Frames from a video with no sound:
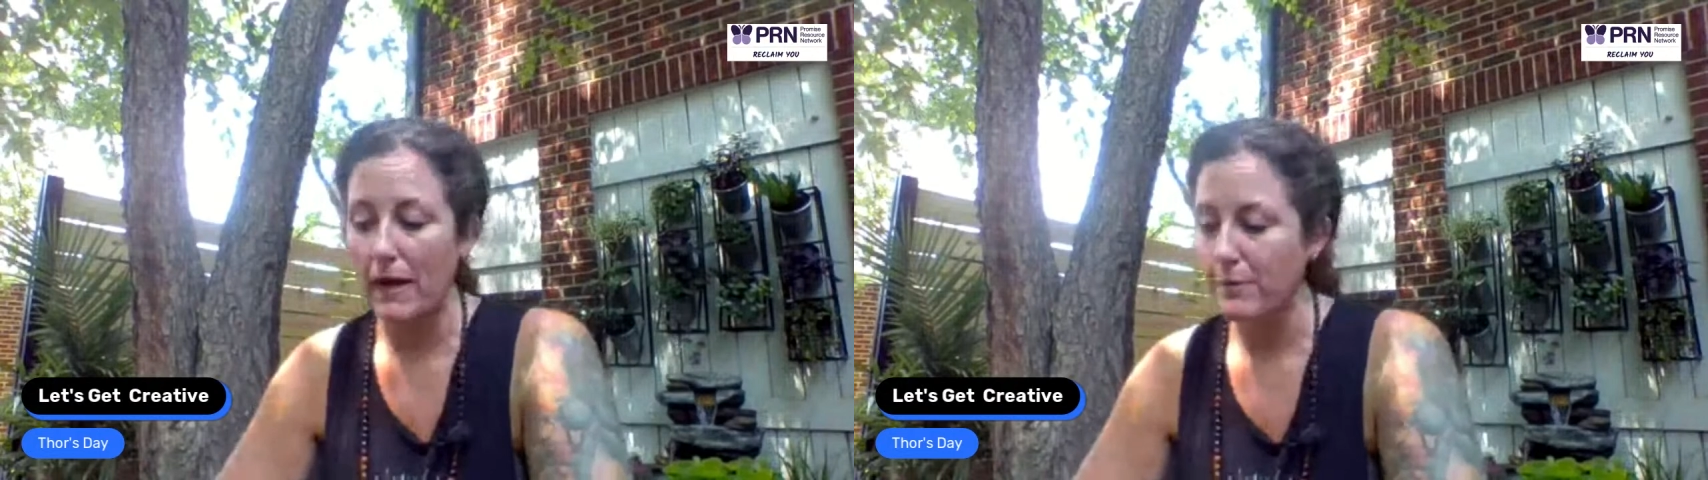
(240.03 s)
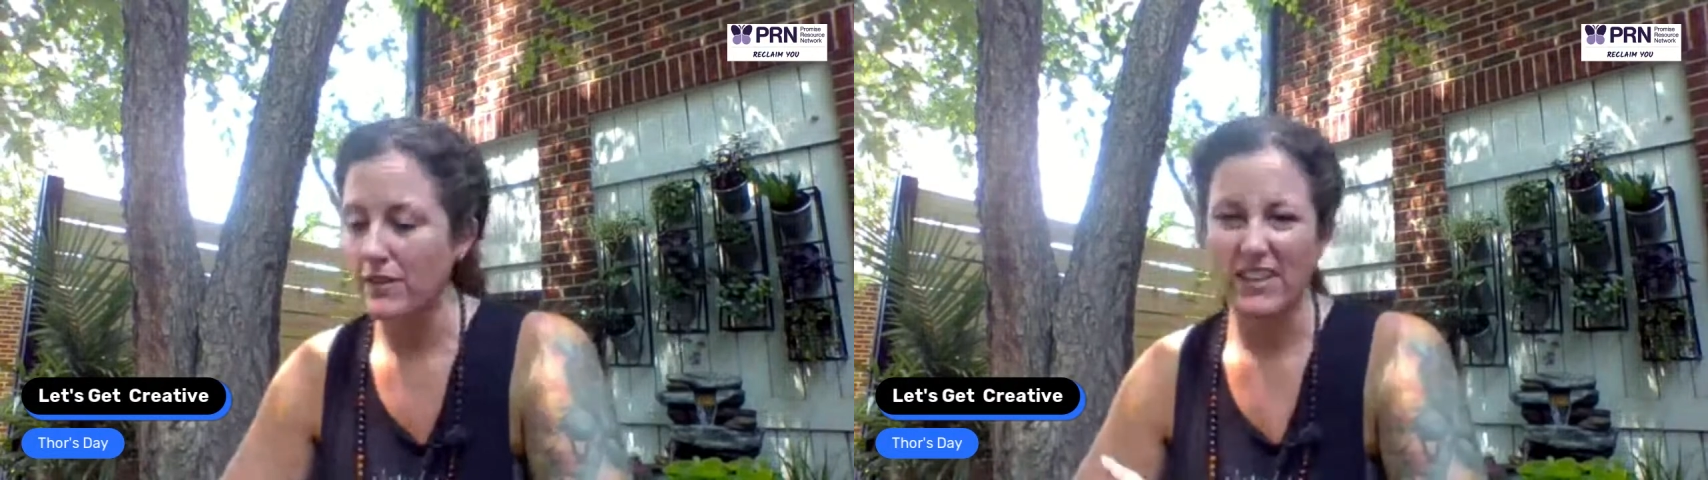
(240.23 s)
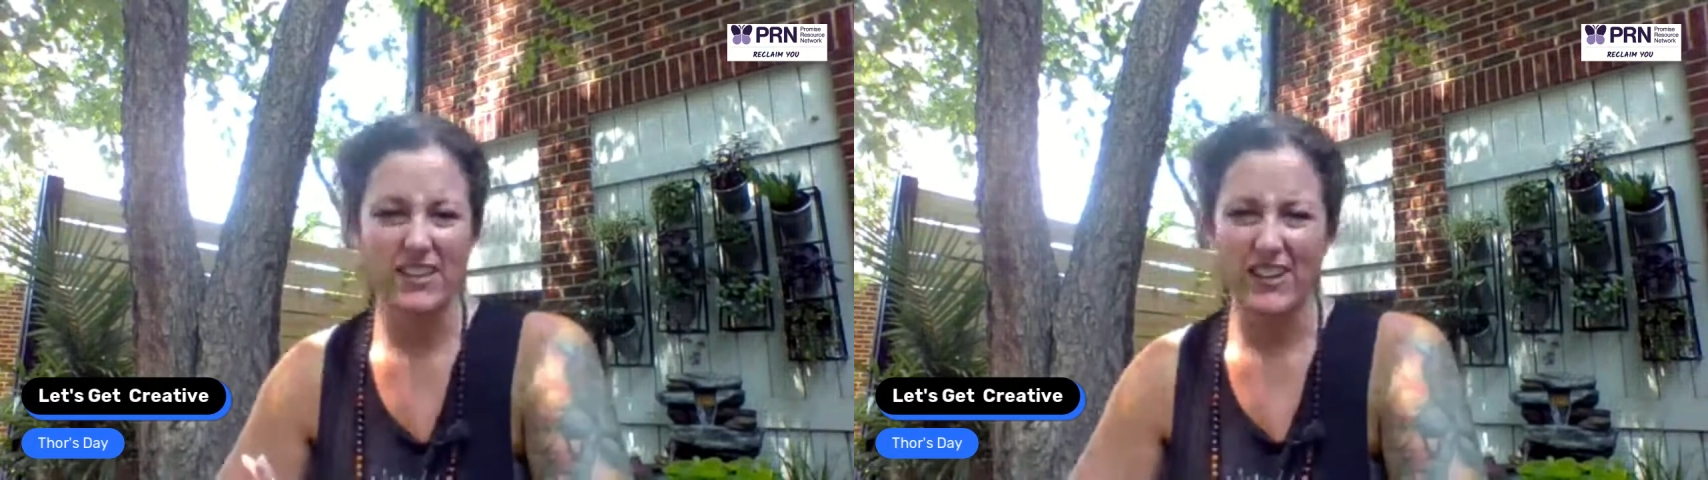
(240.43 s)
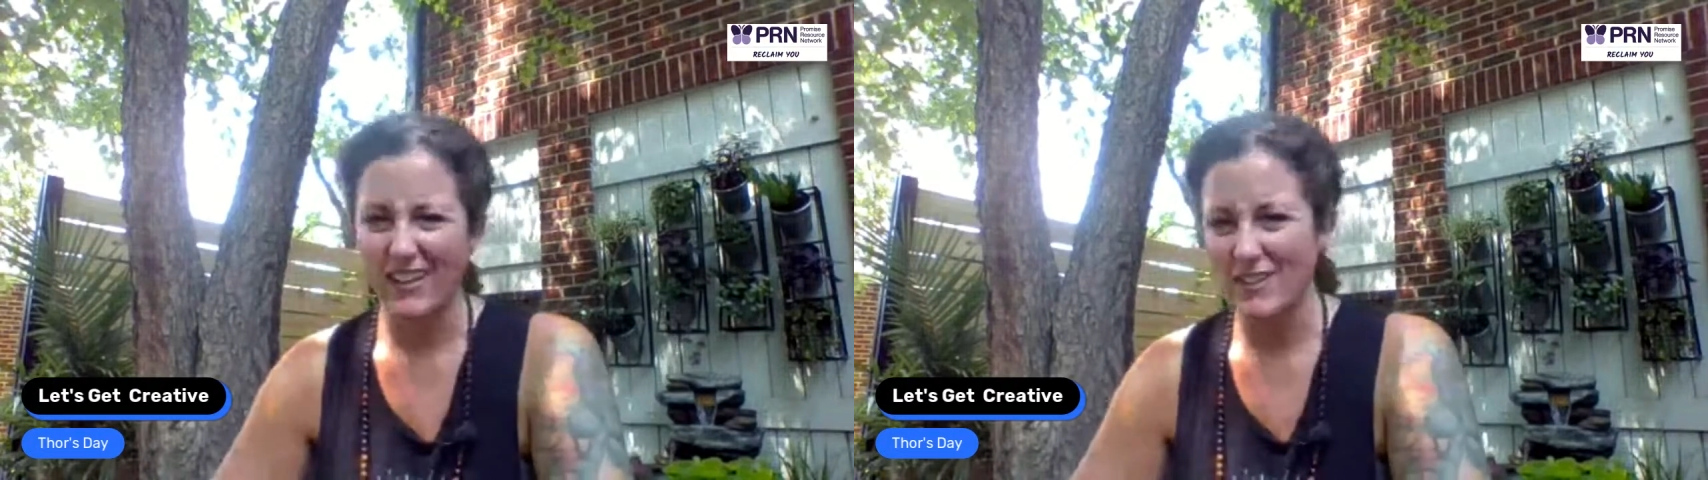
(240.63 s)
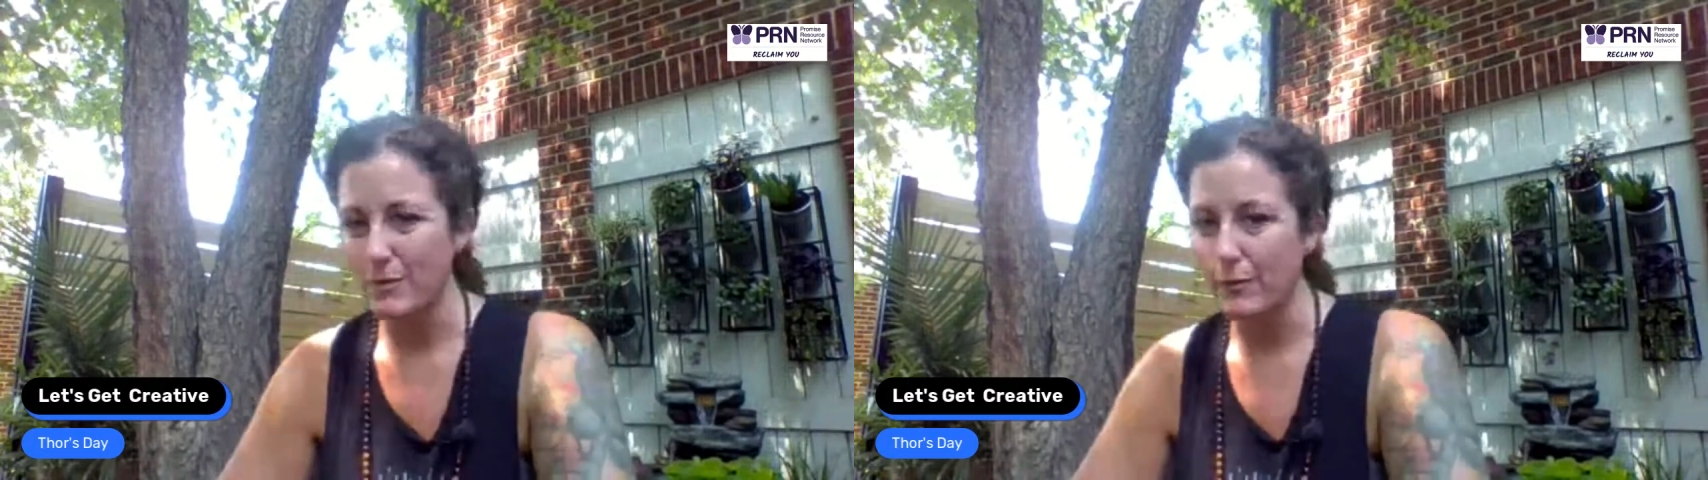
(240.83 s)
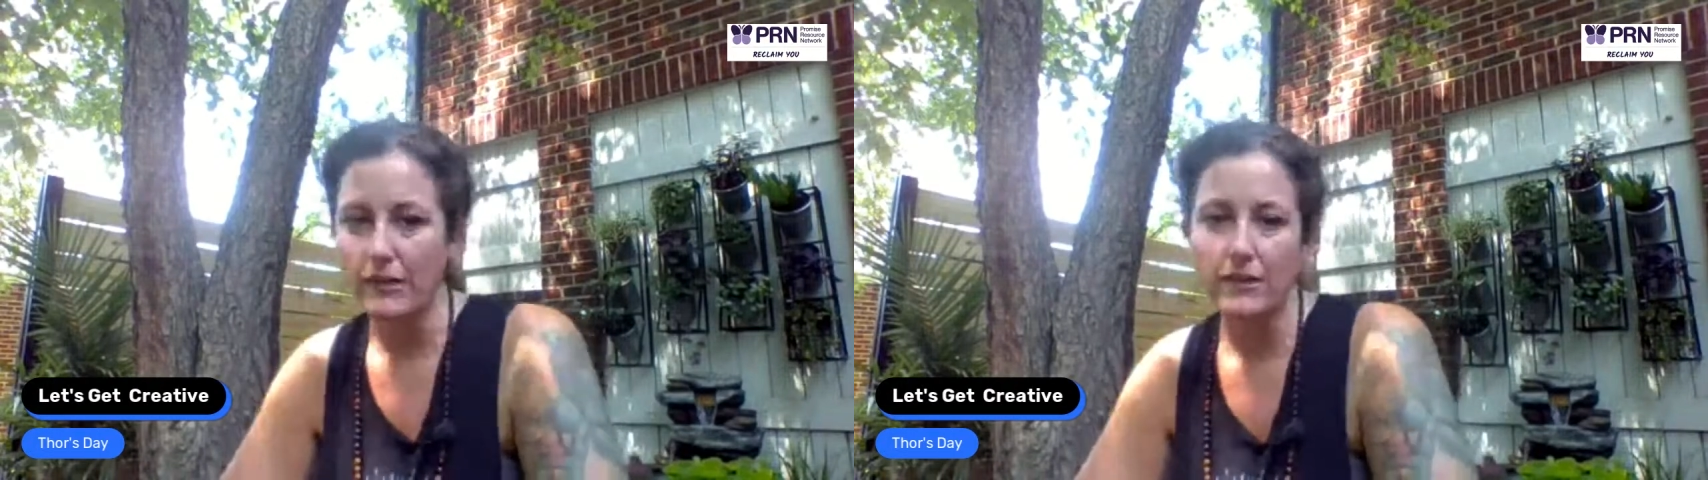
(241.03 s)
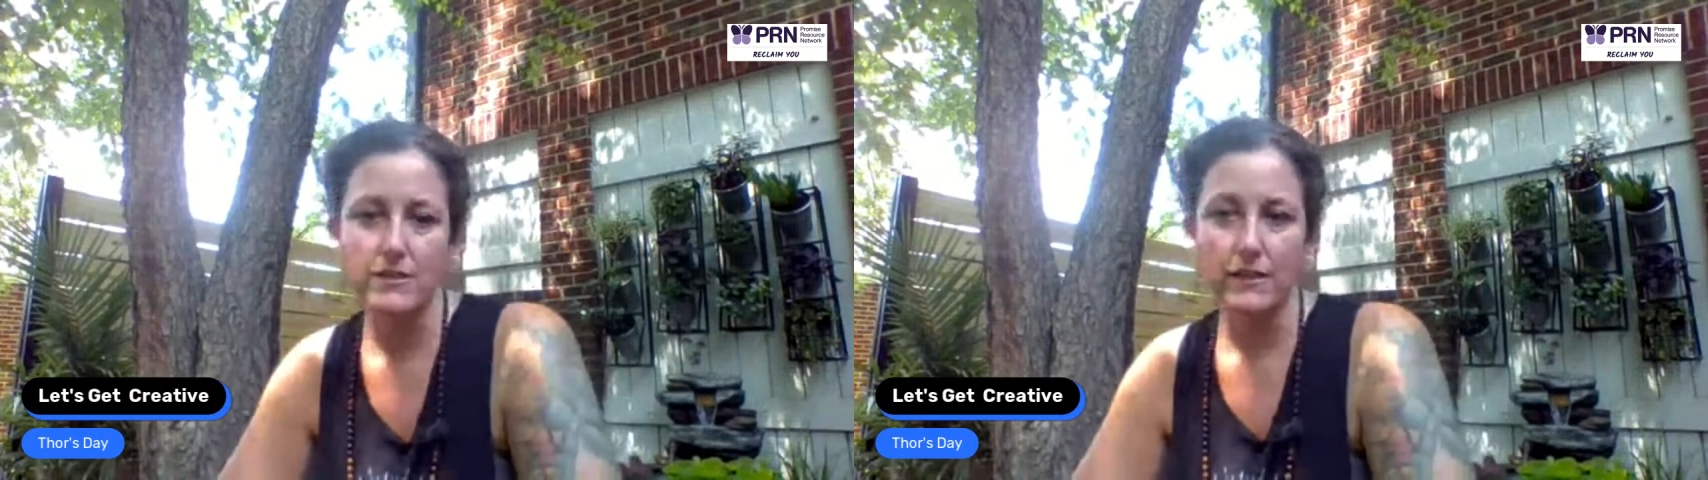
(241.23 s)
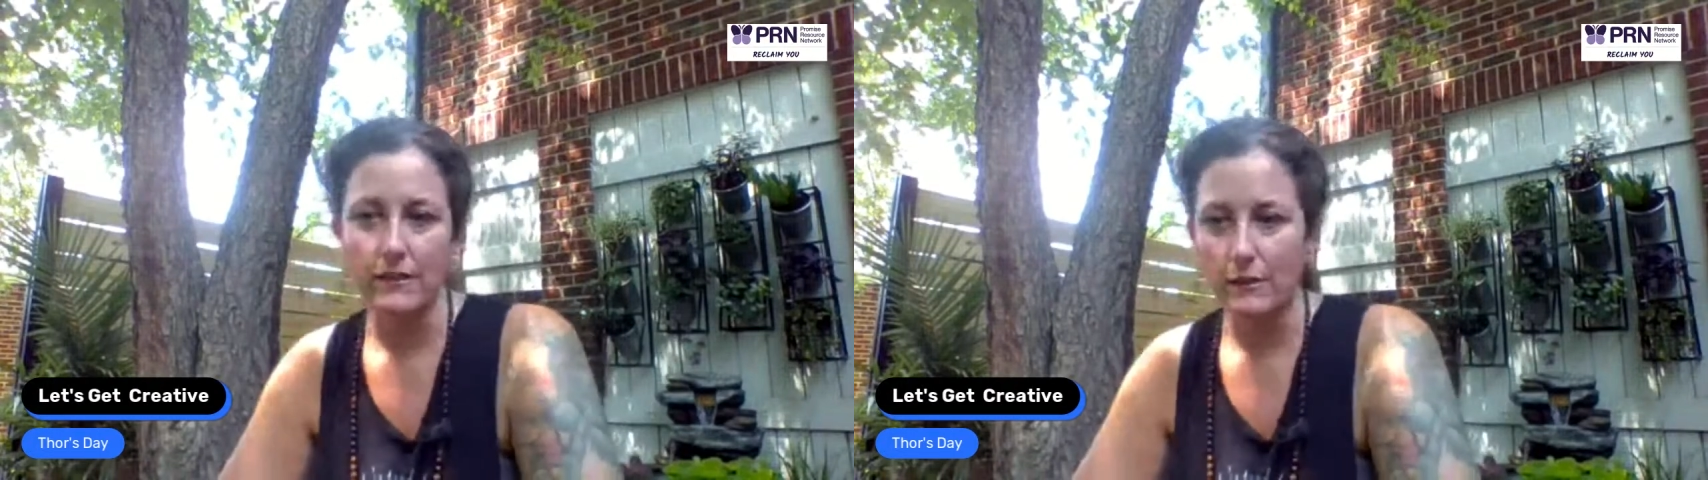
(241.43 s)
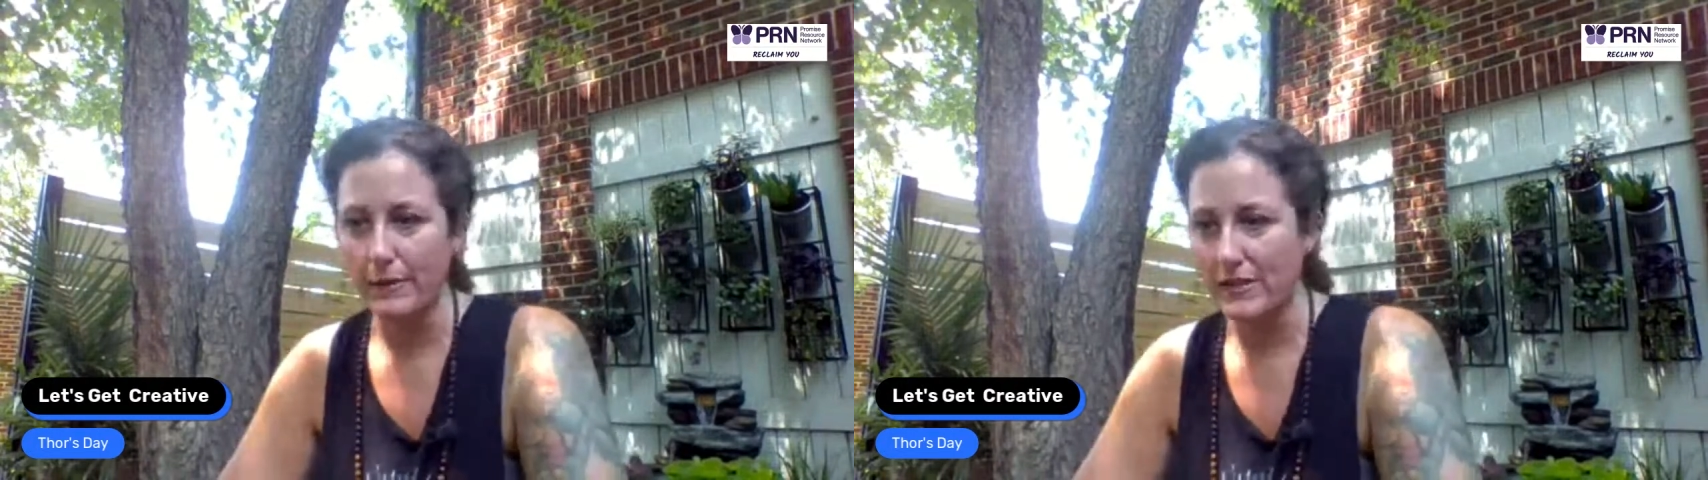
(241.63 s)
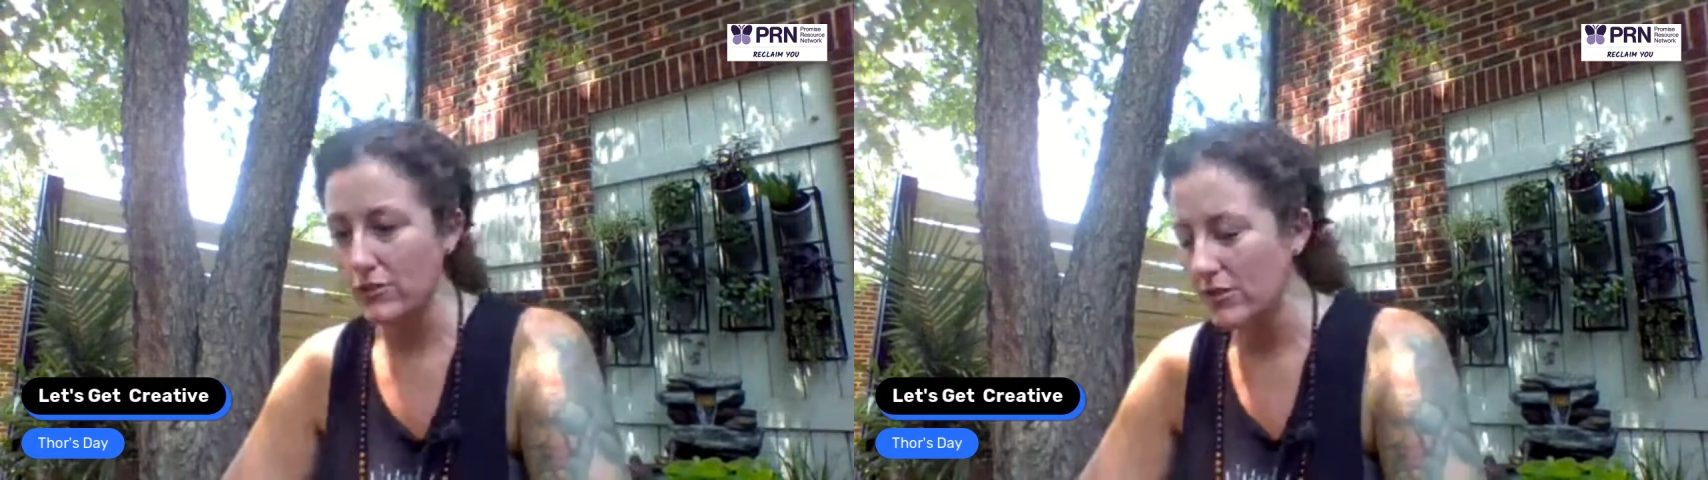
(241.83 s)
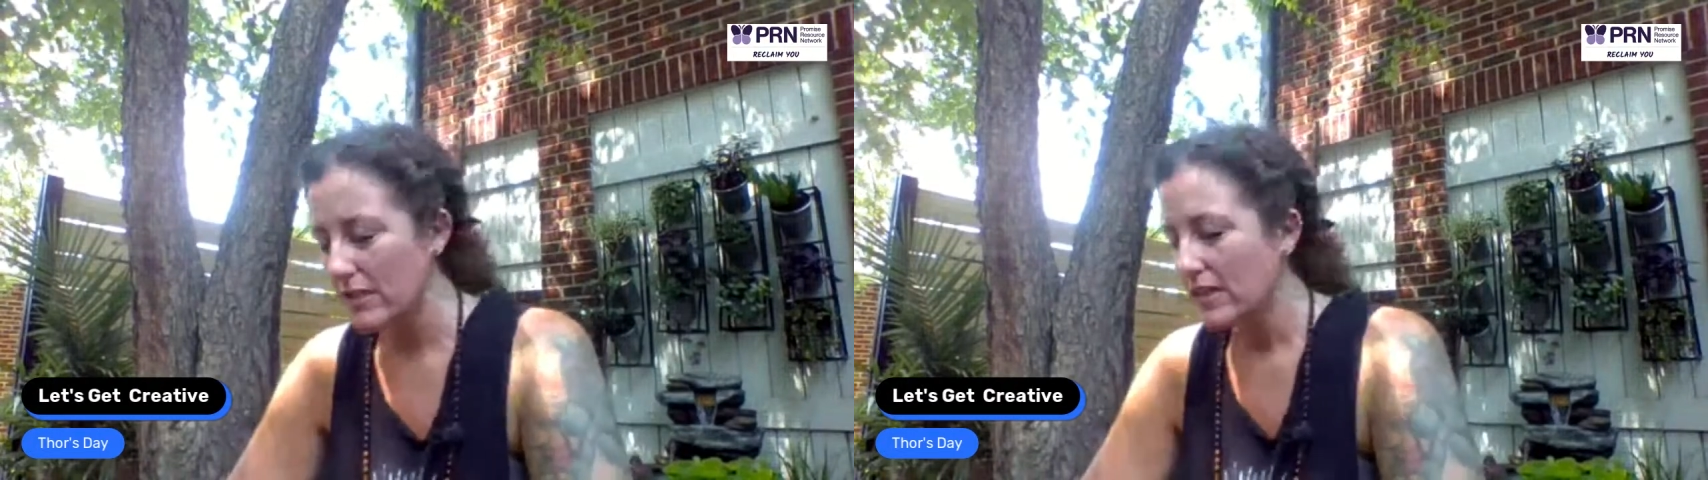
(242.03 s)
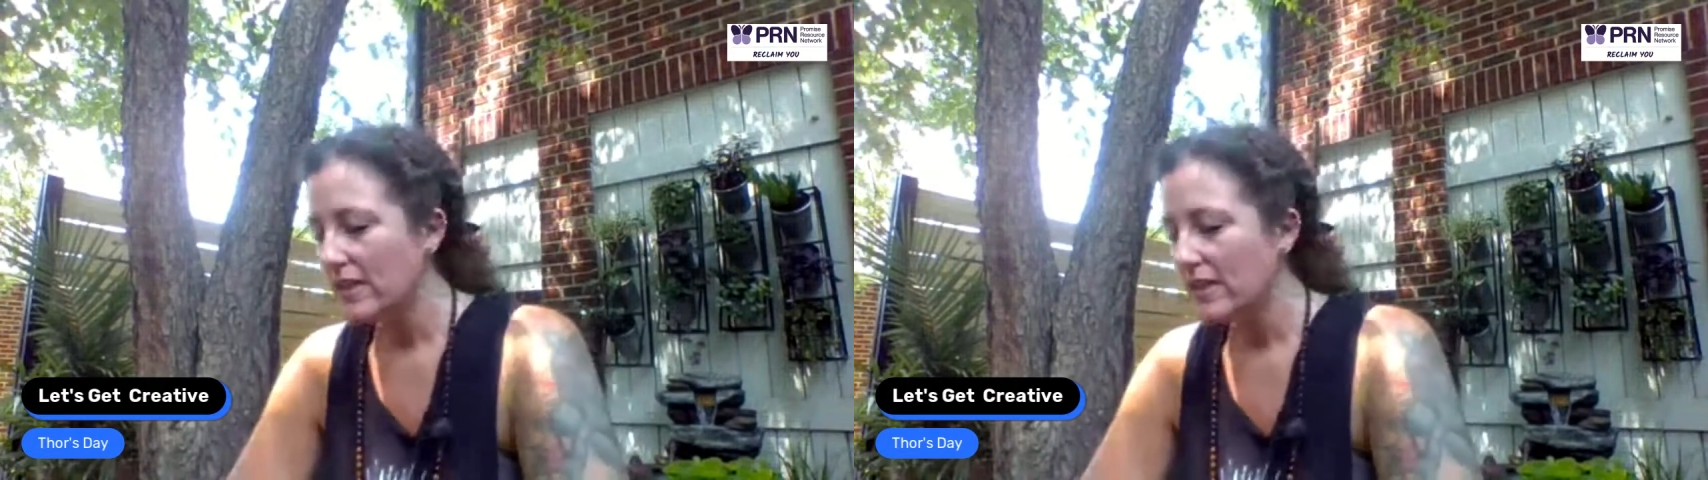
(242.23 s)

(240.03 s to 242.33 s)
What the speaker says: of paper and like crayons and markers and colored pencils.